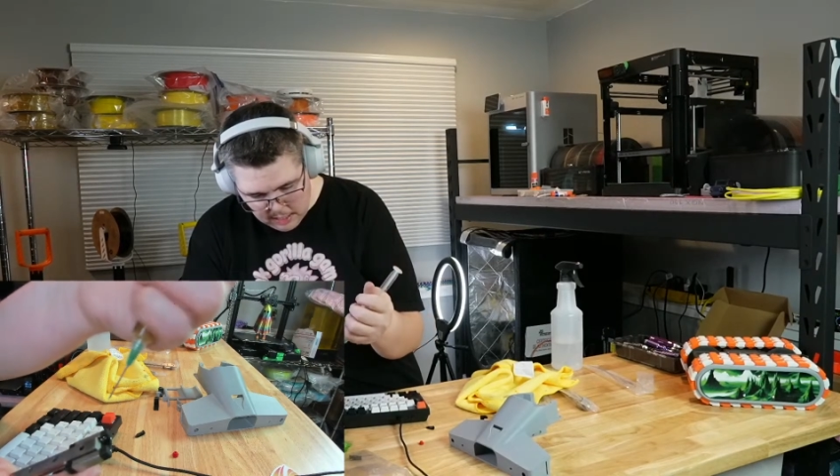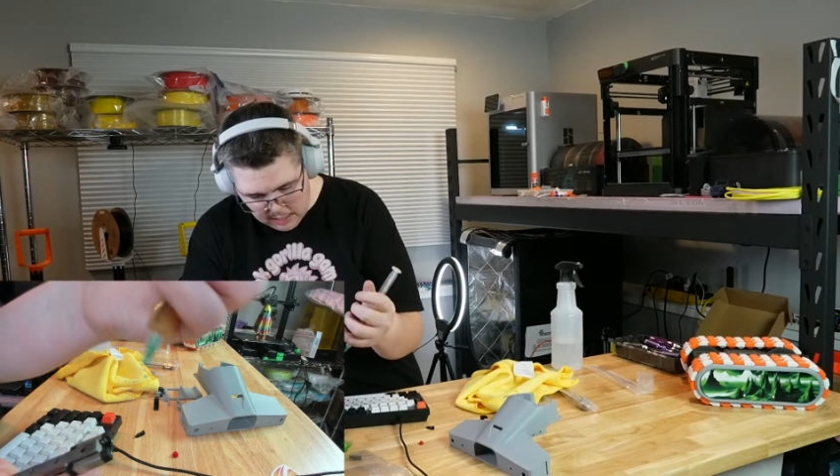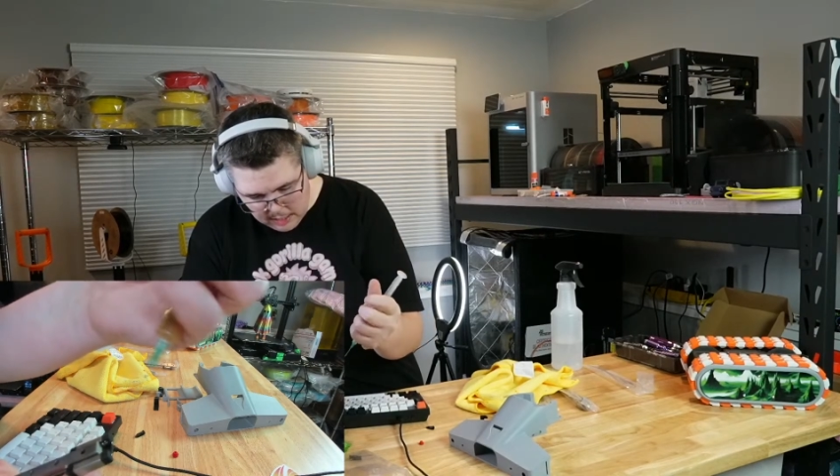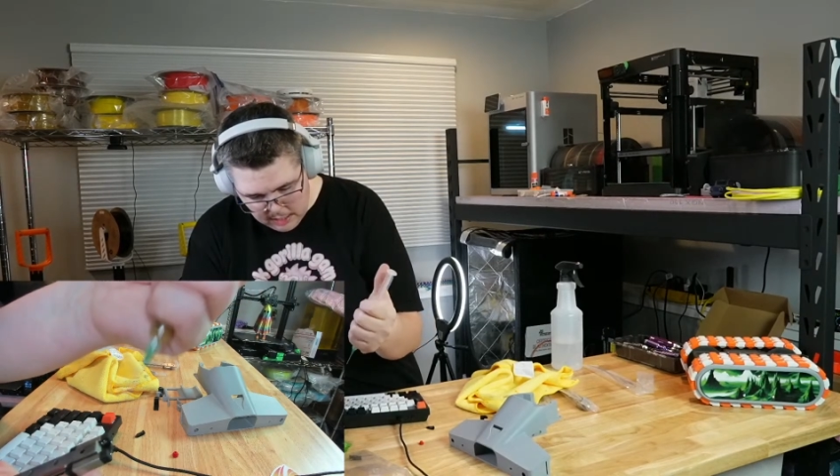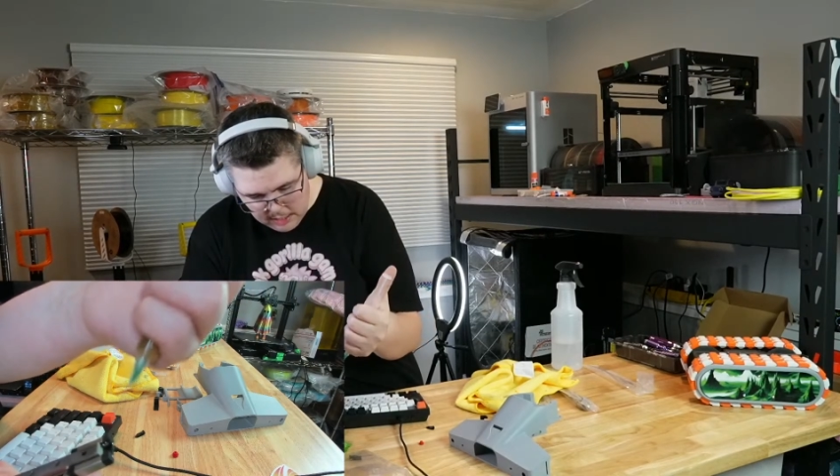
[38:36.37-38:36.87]

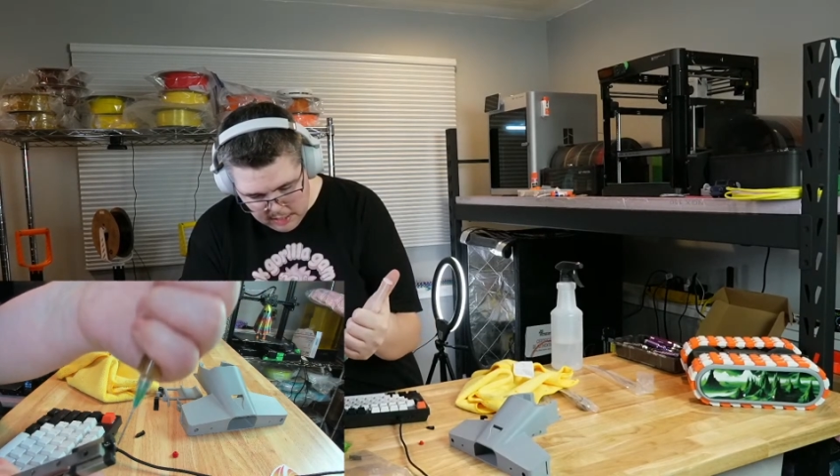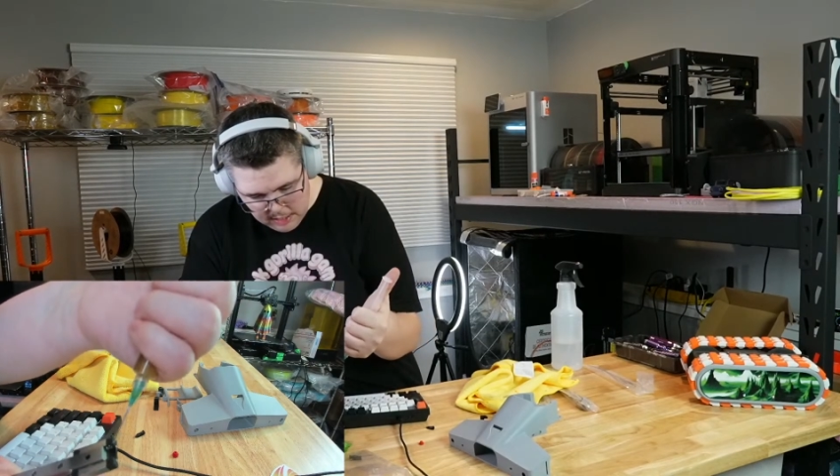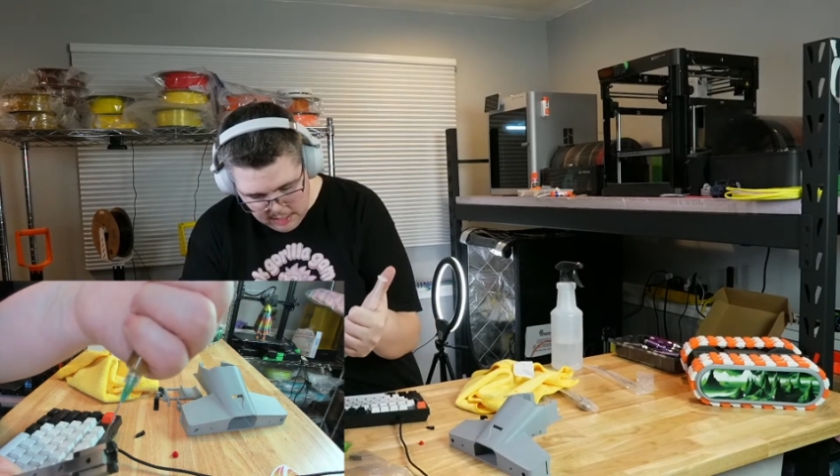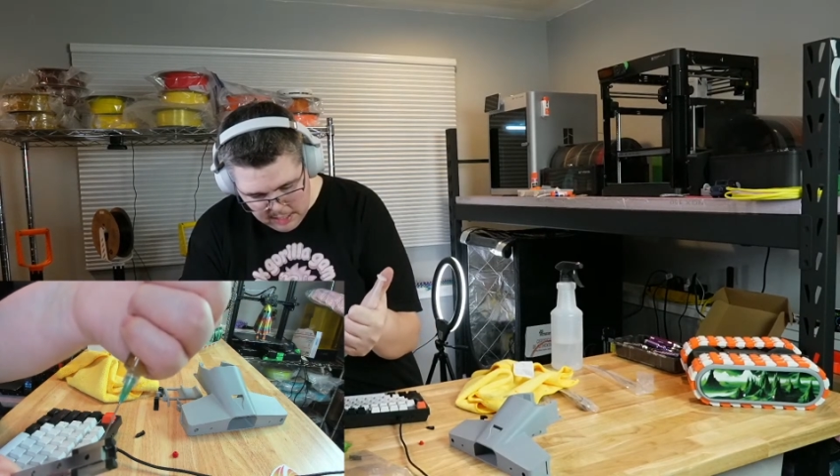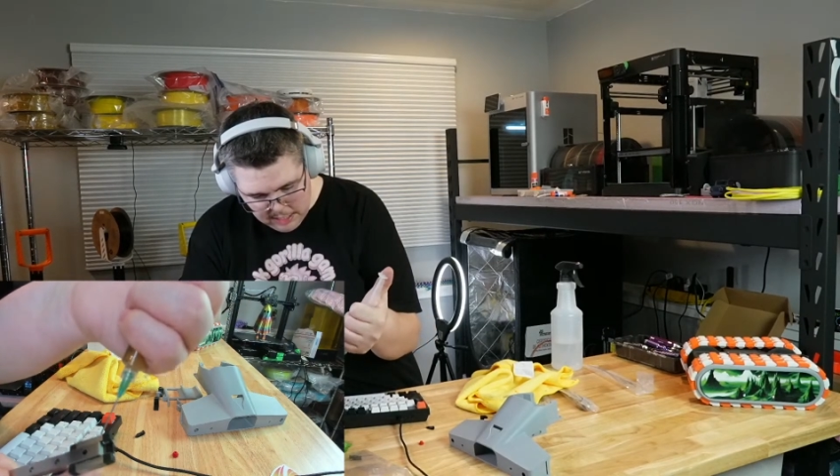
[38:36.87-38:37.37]
like this.
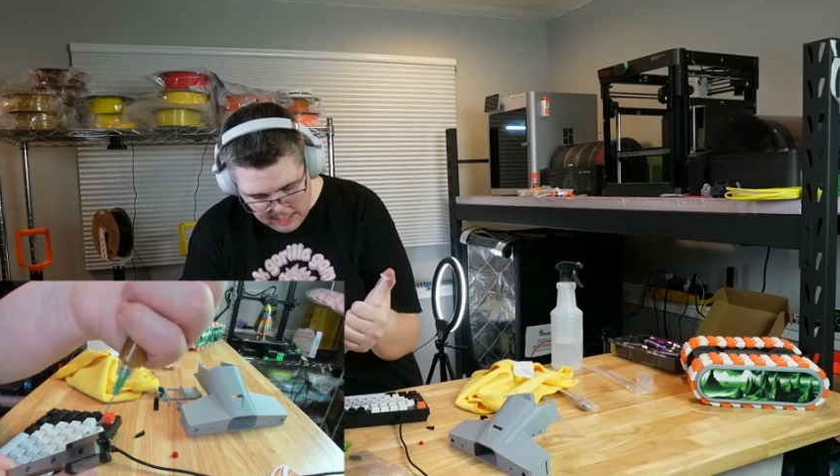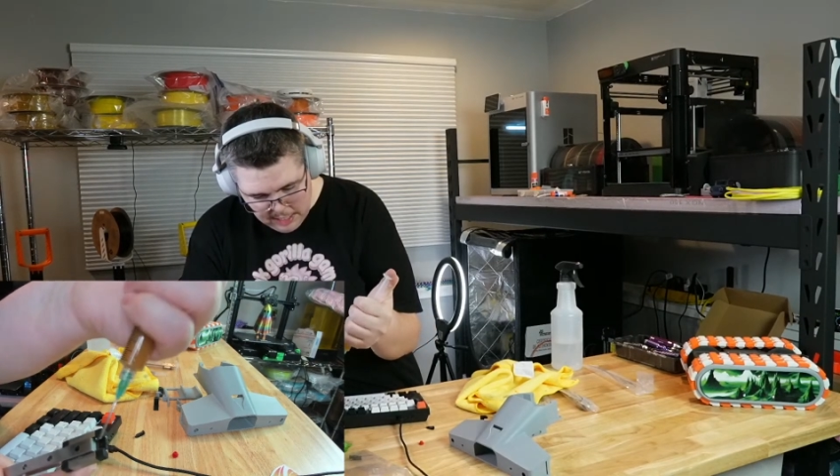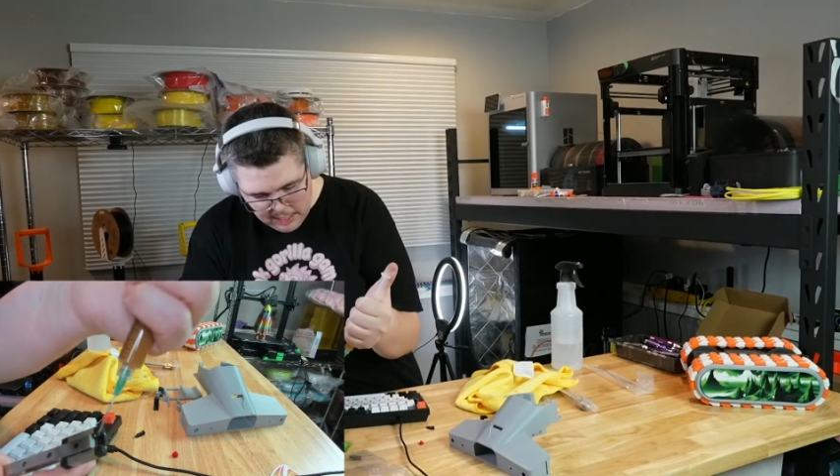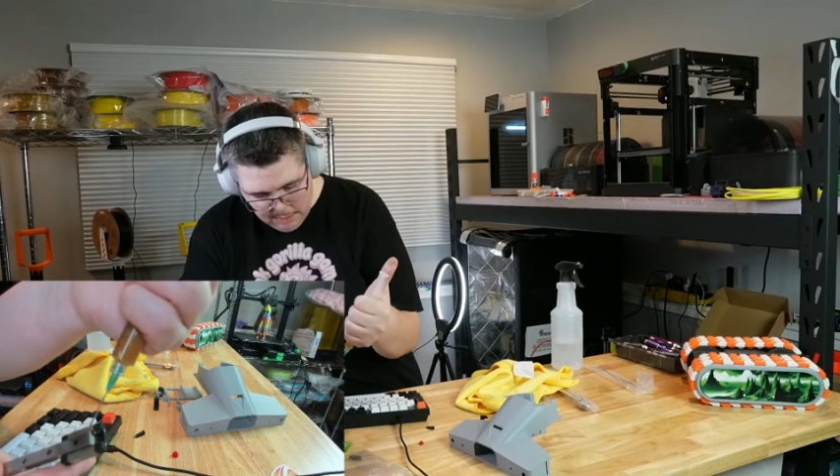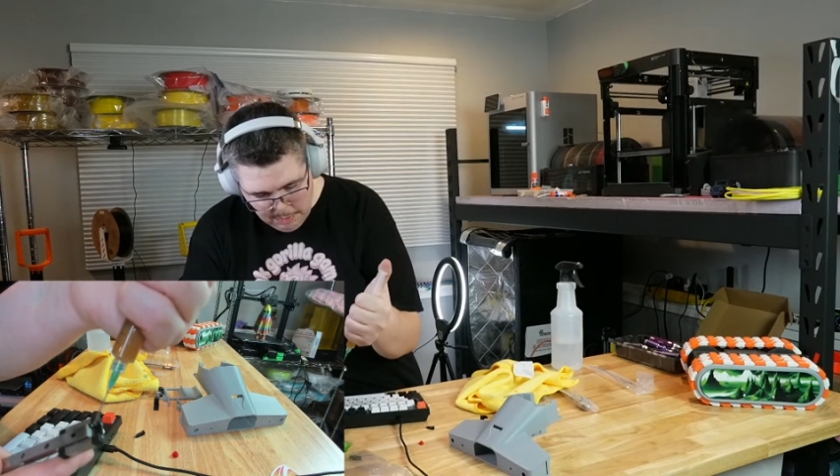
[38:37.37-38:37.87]

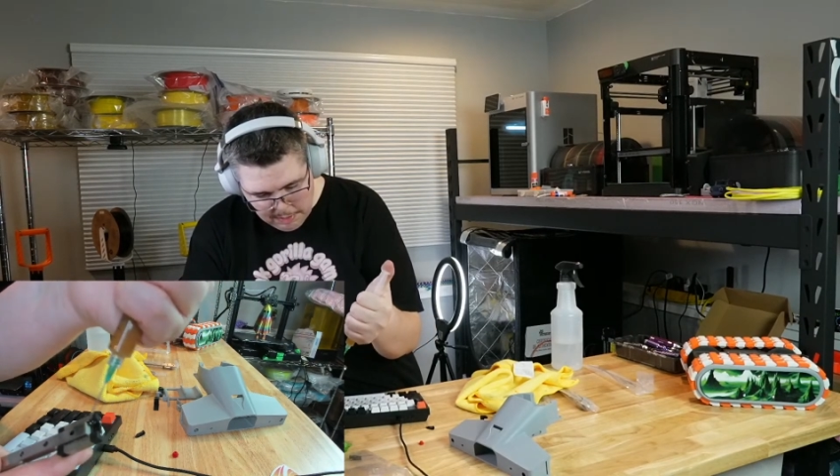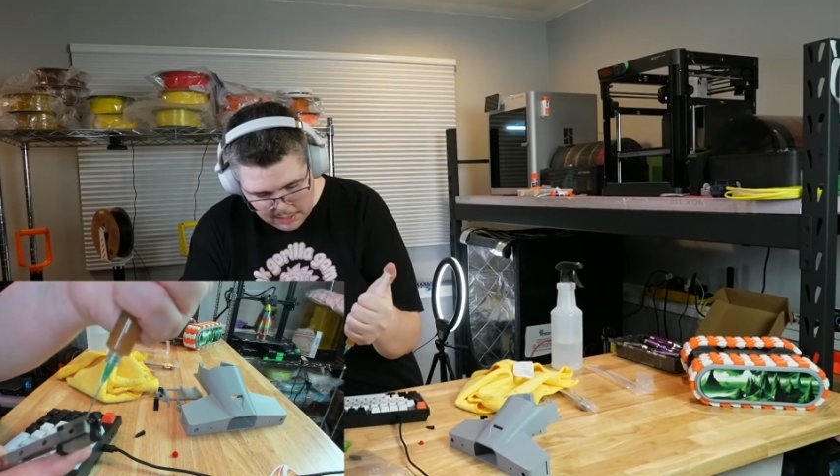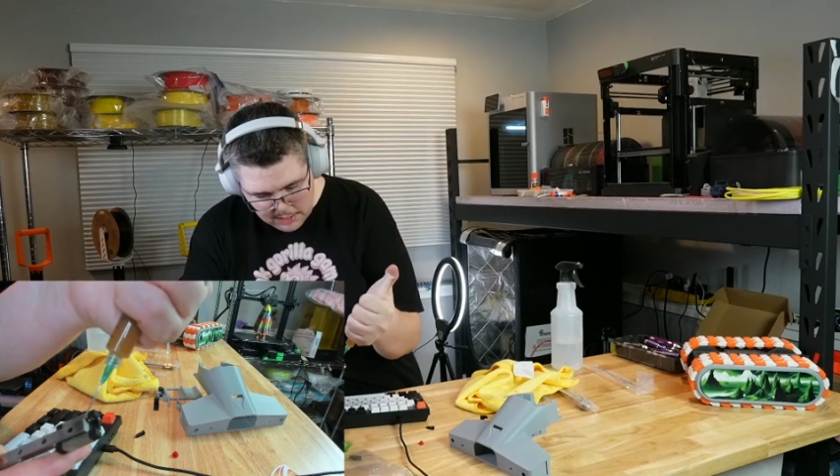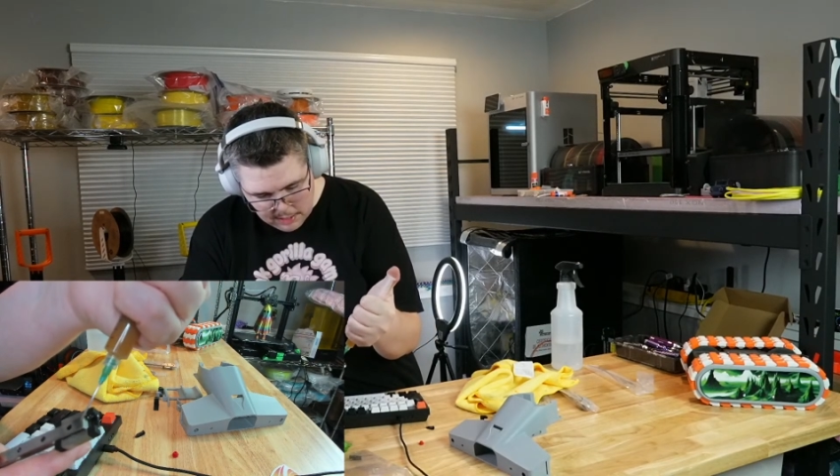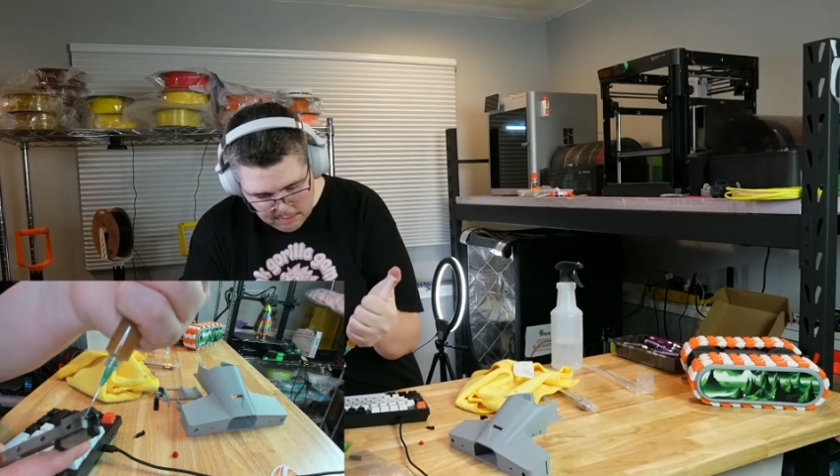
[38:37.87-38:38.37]
Maybe
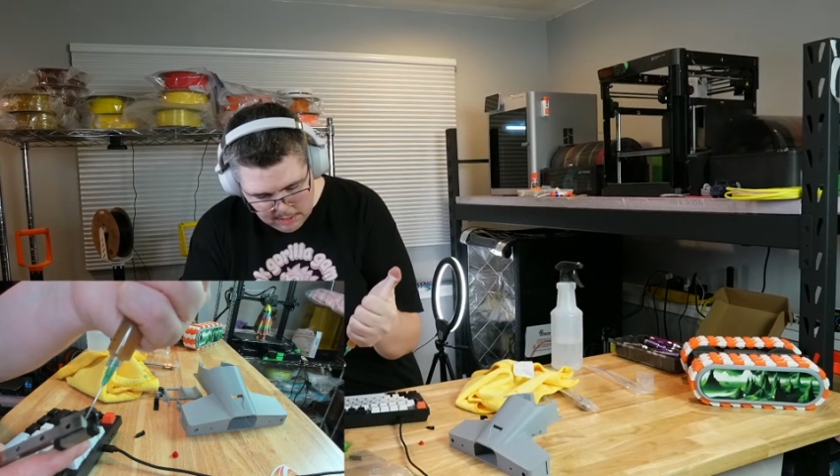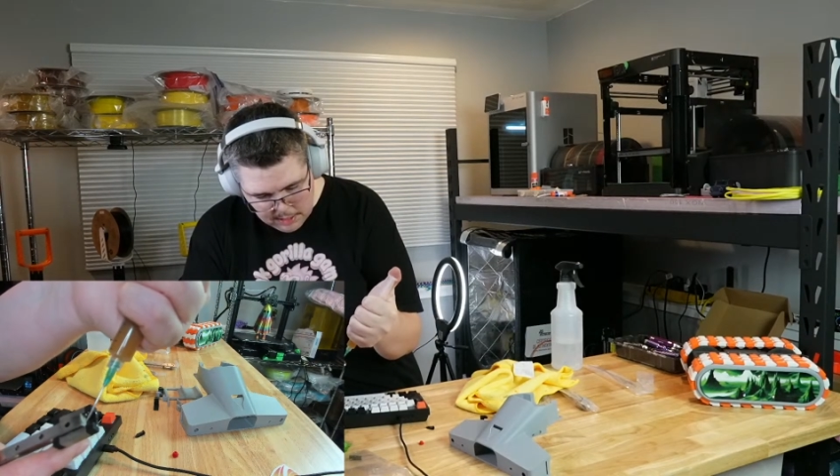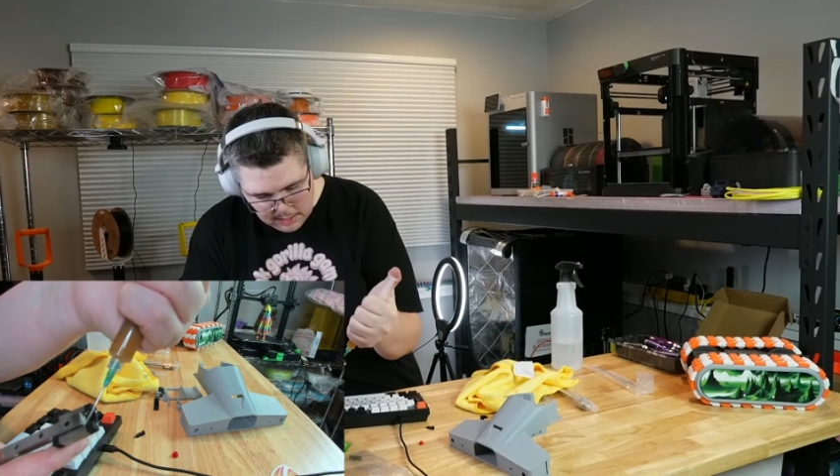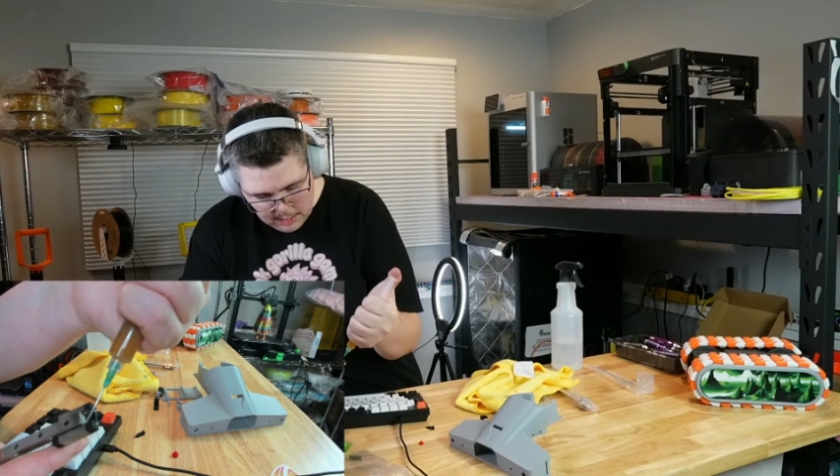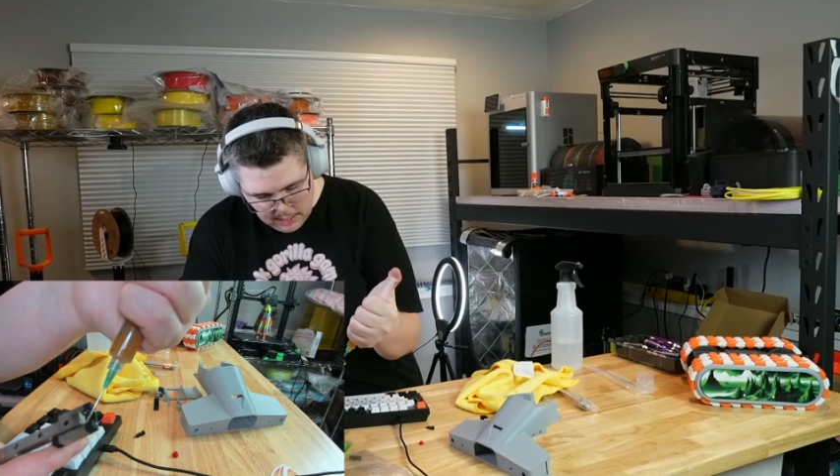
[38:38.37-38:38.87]
this a little
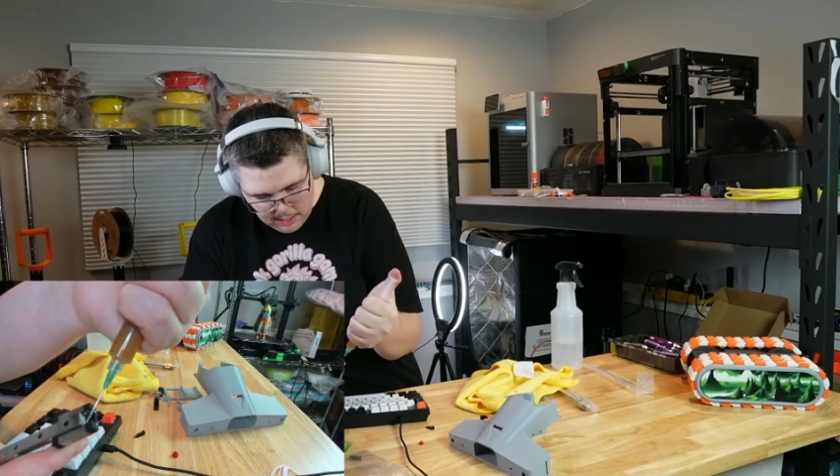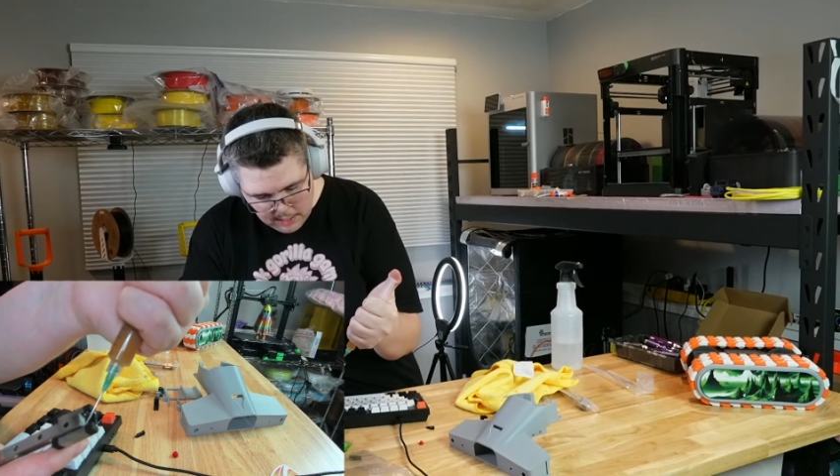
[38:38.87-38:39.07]
risky.